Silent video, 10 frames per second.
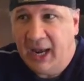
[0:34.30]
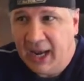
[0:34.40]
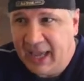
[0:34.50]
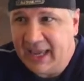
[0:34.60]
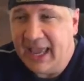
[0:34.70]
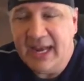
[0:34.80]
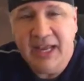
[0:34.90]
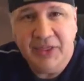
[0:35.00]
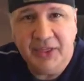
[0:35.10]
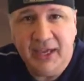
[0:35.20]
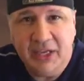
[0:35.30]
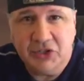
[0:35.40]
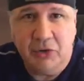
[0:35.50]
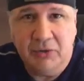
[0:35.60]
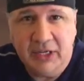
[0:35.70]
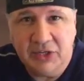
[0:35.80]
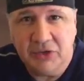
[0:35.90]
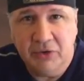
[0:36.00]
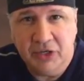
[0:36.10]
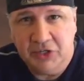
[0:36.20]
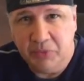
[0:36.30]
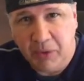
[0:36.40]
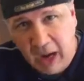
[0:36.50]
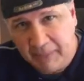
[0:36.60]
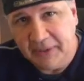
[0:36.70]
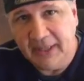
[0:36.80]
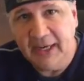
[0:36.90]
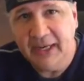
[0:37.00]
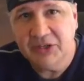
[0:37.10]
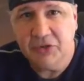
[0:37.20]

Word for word: Like anything, it's only as good as you populate it,